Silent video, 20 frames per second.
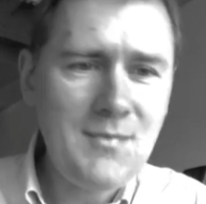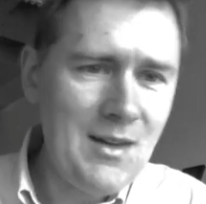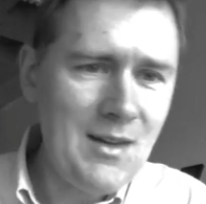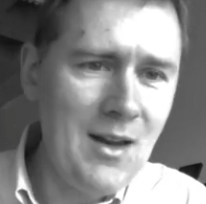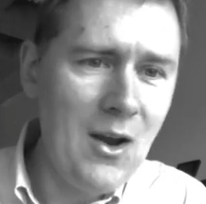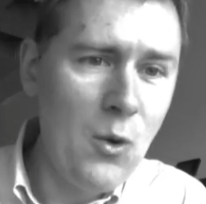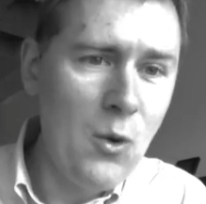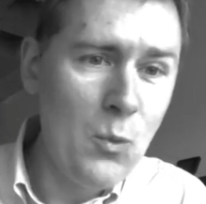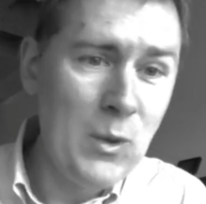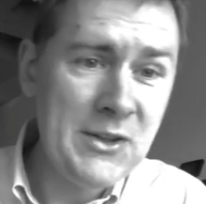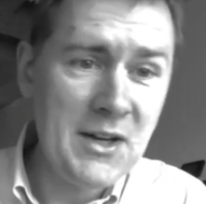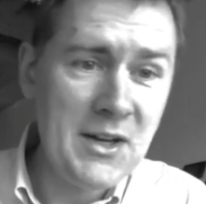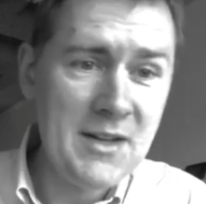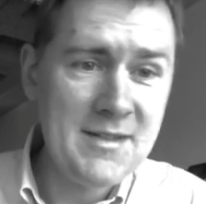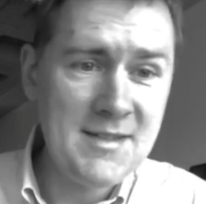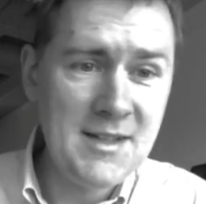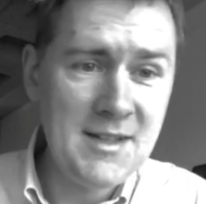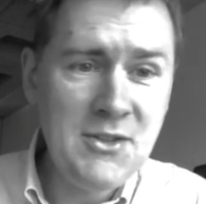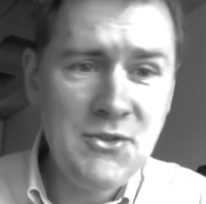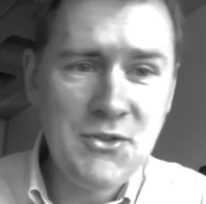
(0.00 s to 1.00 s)
Now where it gets
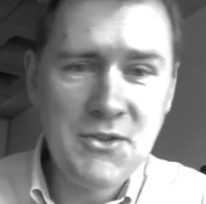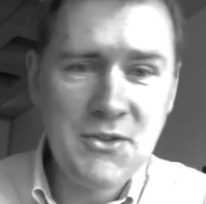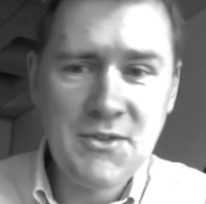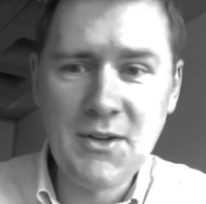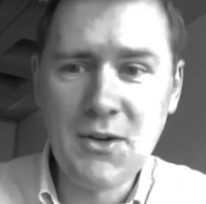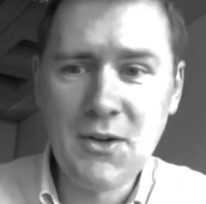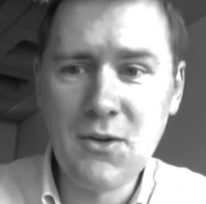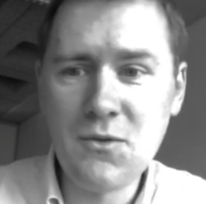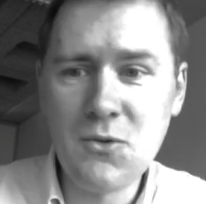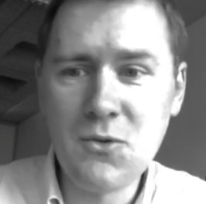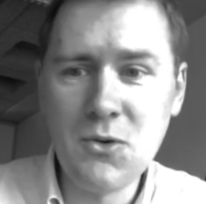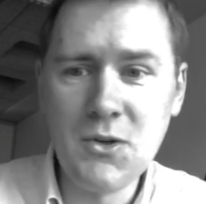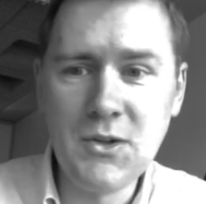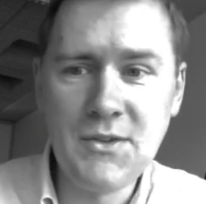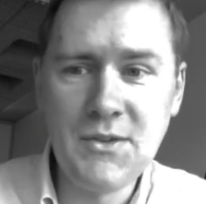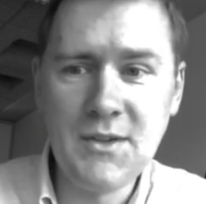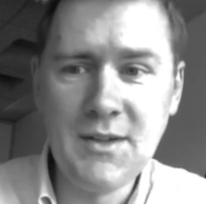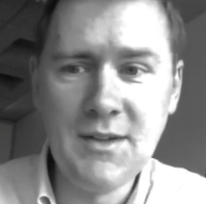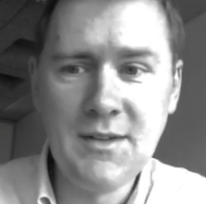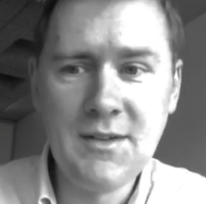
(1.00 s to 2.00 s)
interesting, of course,
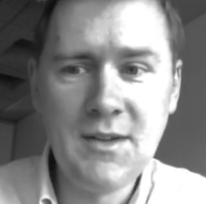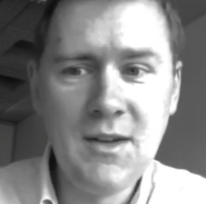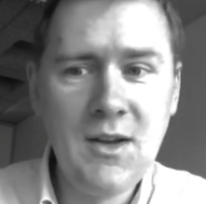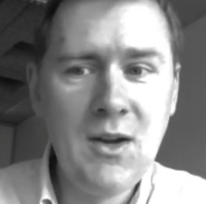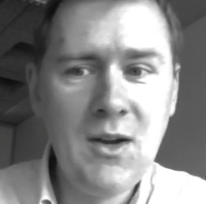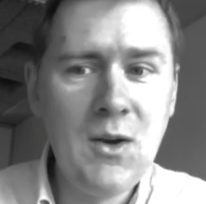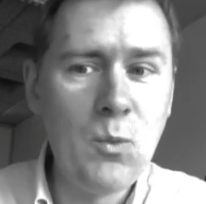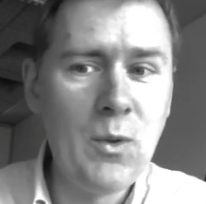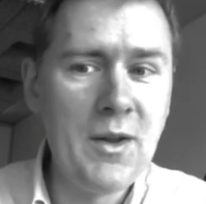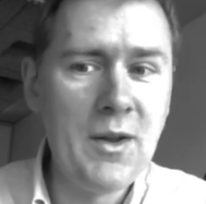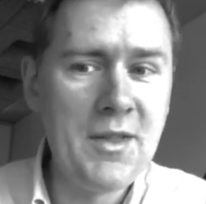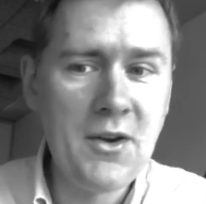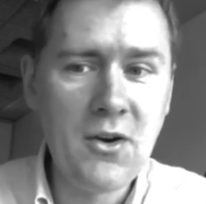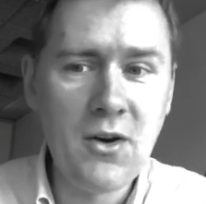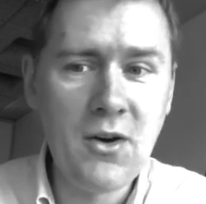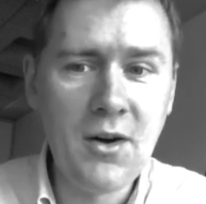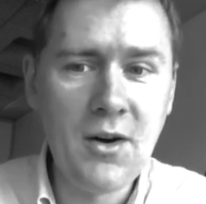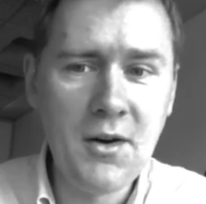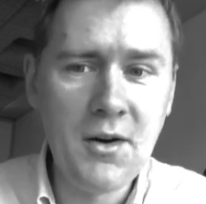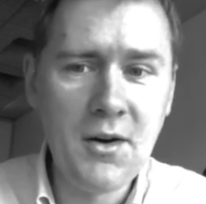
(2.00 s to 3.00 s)
is when there
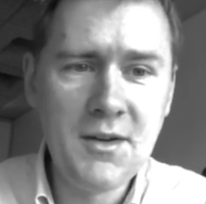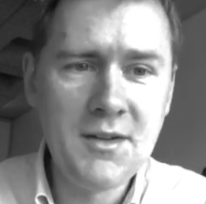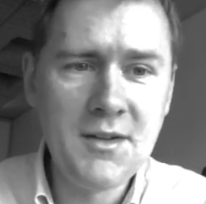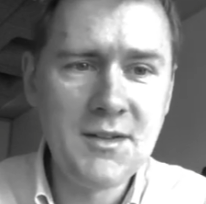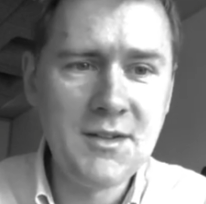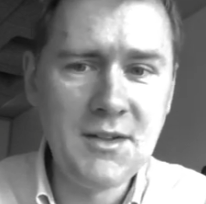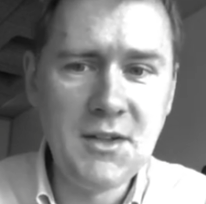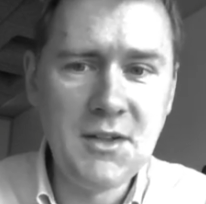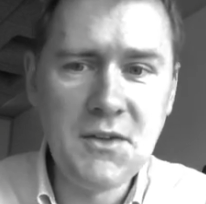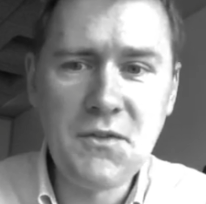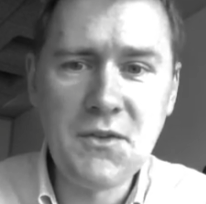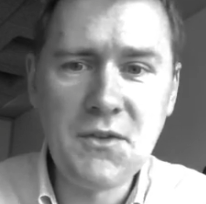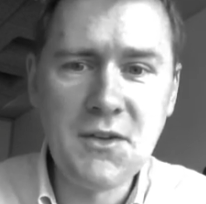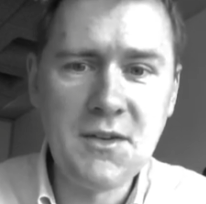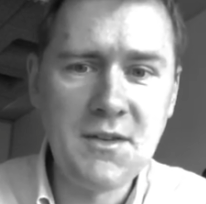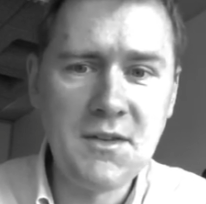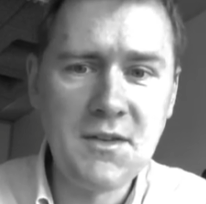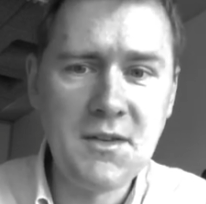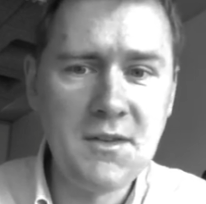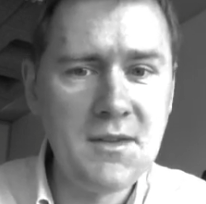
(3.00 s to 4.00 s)
are
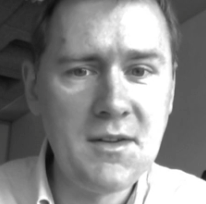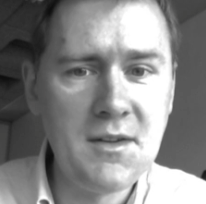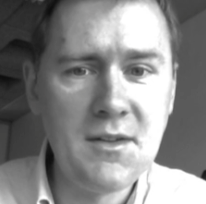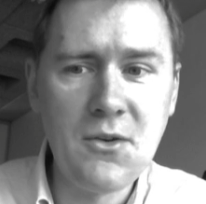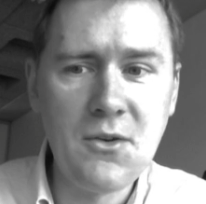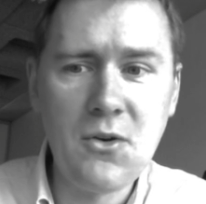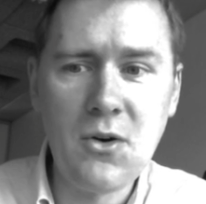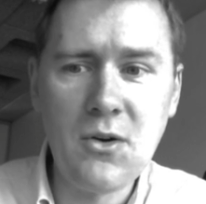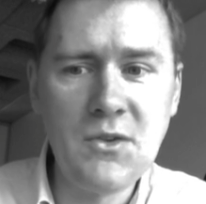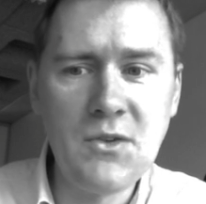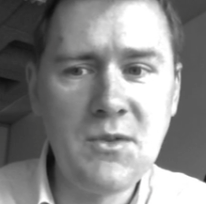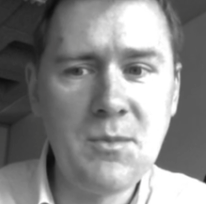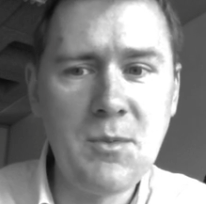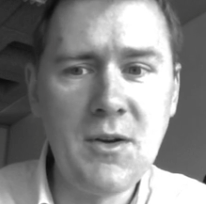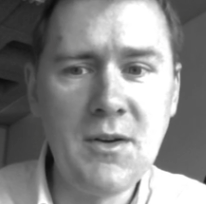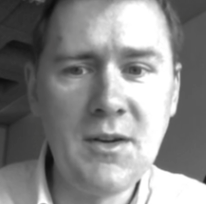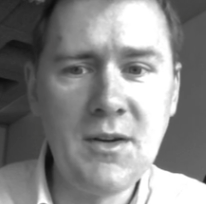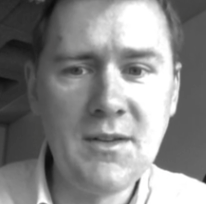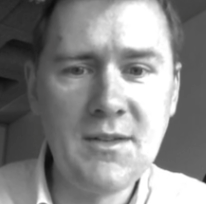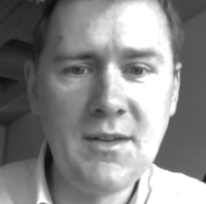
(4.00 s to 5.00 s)
differences in the
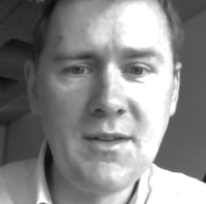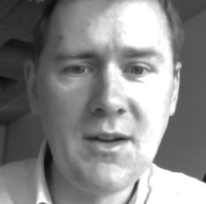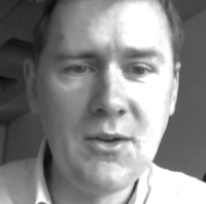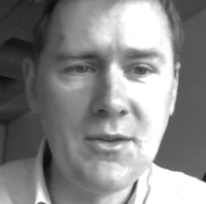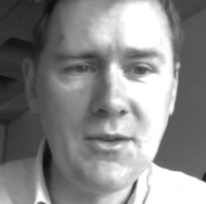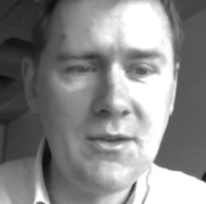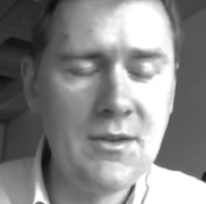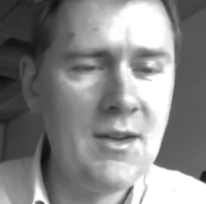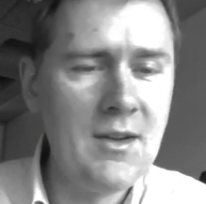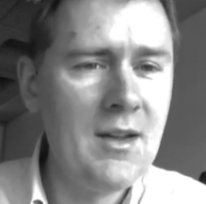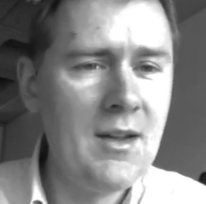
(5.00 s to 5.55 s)
corresponding sounds.